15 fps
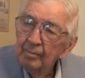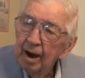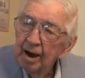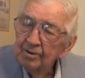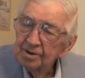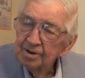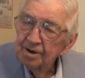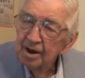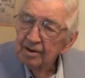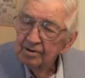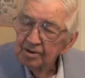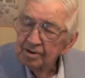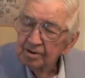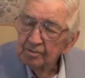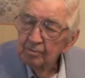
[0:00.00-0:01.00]
About they
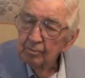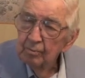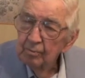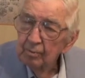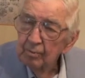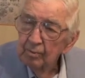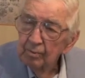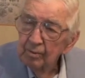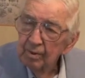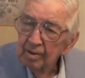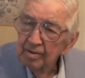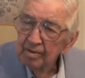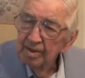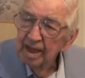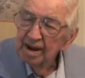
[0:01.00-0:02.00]

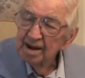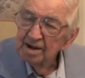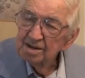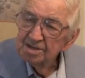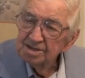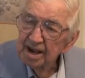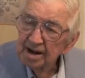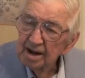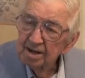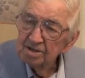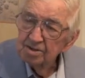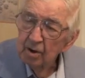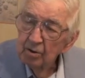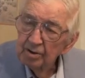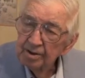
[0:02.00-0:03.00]
didn't send
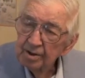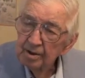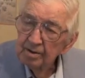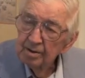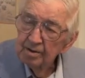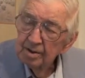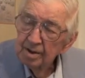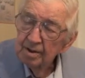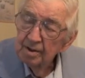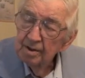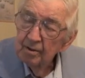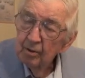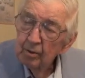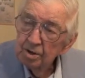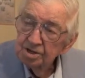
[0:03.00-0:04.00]
us all of the
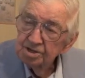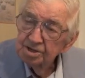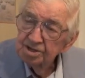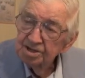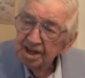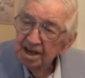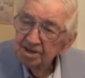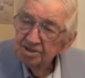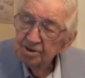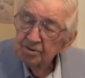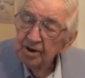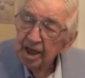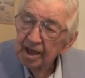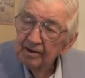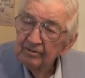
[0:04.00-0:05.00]
horses they
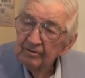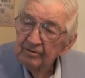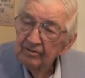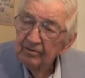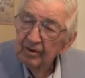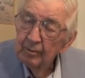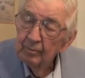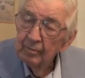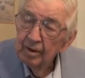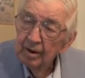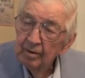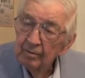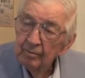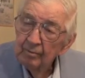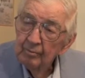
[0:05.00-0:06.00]
should have from
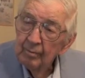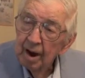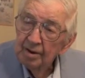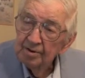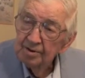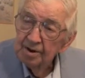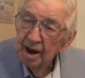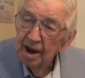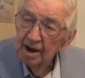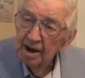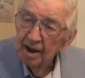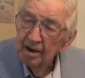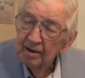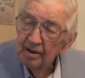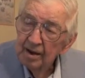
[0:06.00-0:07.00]

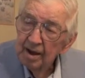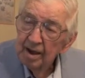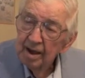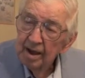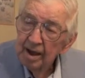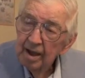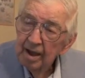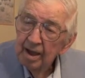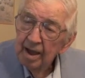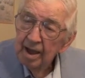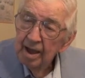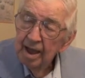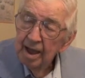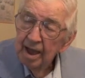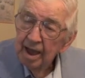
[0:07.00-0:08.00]
Montana,
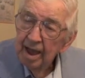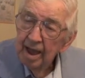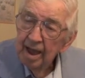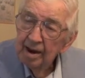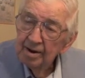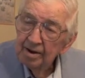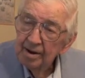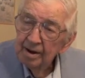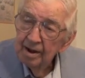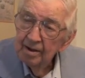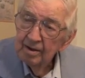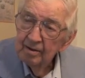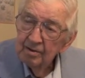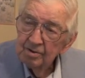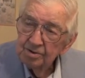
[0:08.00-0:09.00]
and
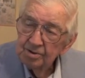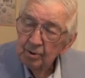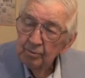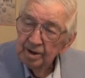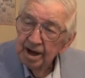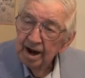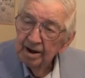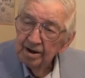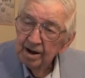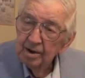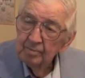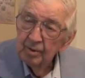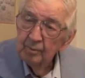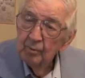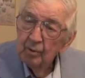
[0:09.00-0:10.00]
so we got a
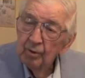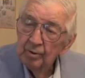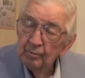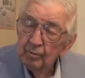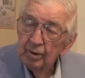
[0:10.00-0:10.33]
couple more.